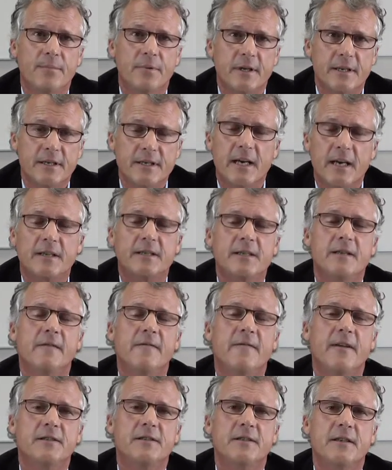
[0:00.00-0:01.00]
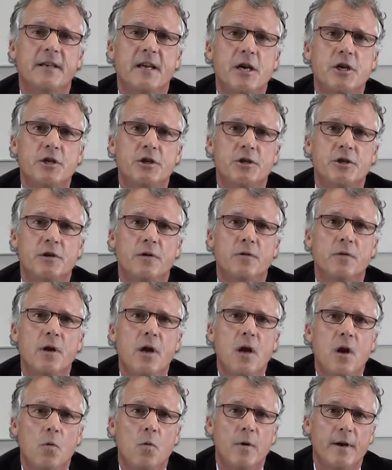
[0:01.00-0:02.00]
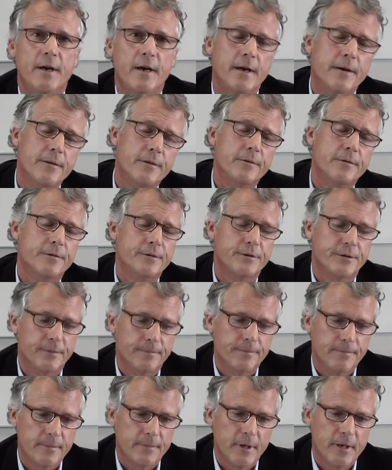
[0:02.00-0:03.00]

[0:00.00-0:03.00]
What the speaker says: conducting an investigation when others